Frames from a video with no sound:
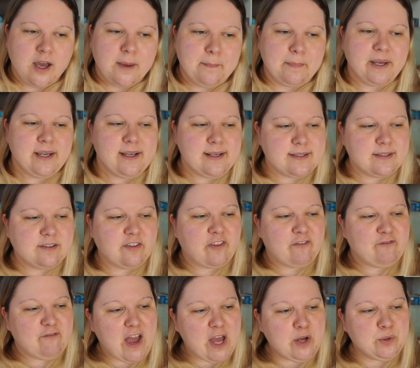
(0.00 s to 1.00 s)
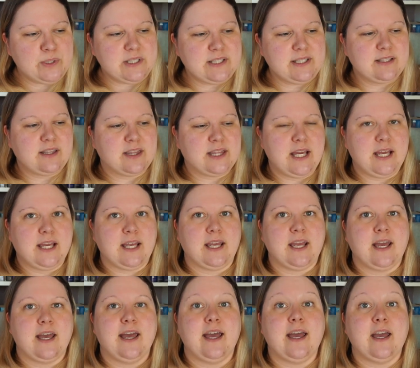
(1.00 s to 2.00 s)
but he's found his
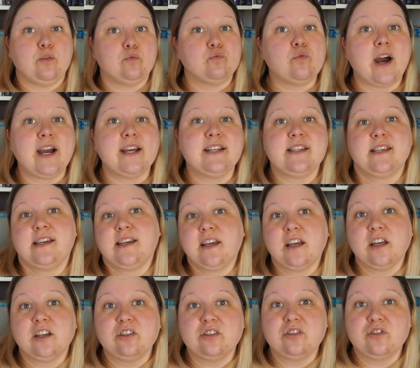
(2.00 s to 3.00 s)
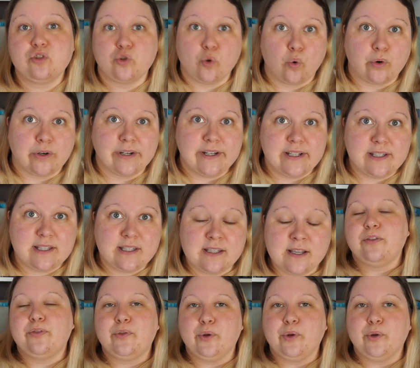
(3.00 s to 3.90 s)
thing in writing stories.